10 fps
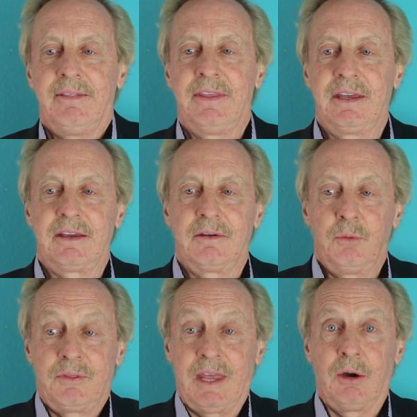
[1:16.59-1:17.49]
It,
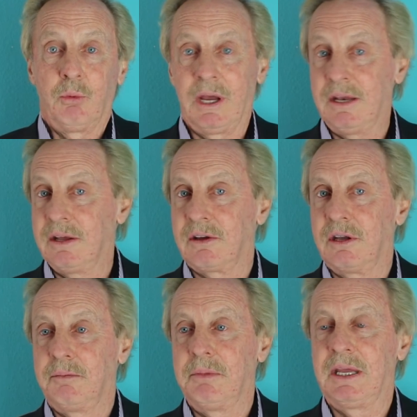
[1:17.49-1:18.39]
with that weight, it
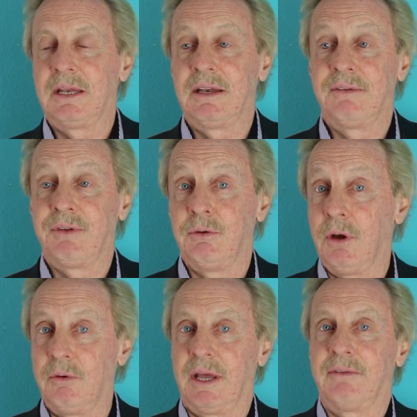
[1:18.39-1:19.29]
could mean if you
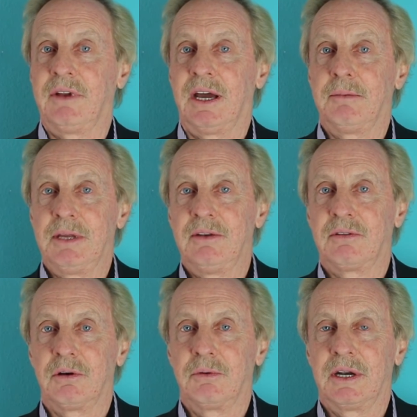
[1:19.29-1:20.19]
don't have
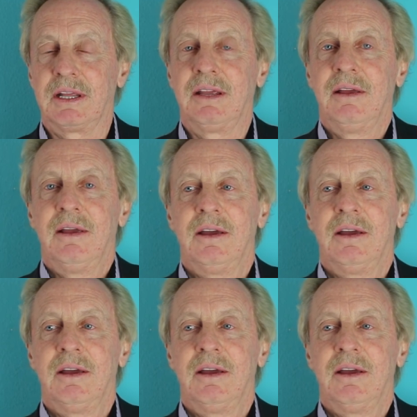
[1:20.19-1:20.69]
diabetes already,